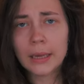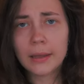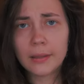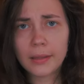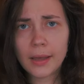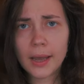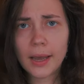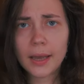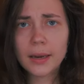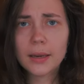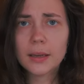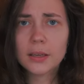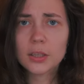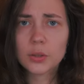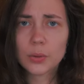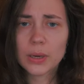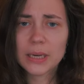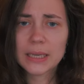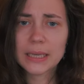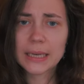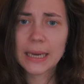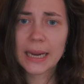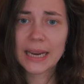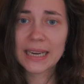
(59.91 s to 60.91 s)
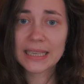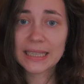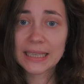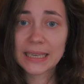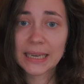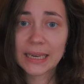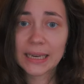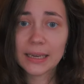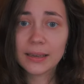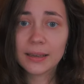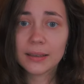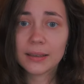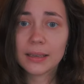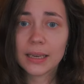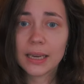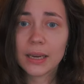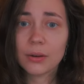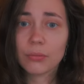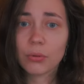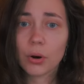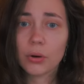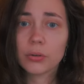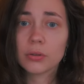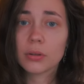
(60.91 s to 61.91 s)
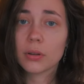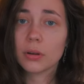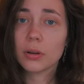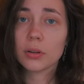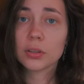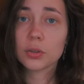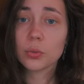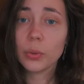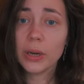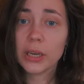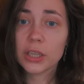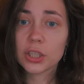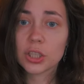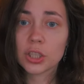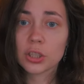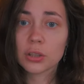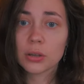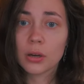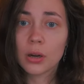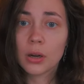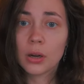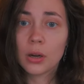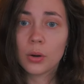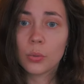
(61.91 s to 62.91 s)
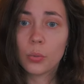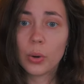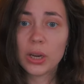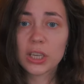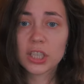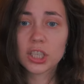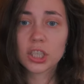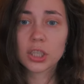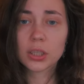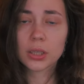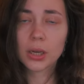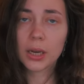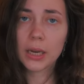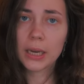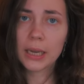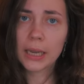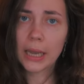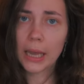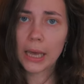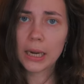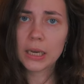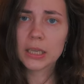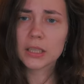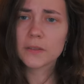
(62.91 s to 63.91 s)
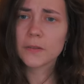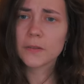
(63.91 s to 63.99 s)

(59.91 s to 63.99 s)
Then, in 2018, he wrote The Lost Witch, which, again, is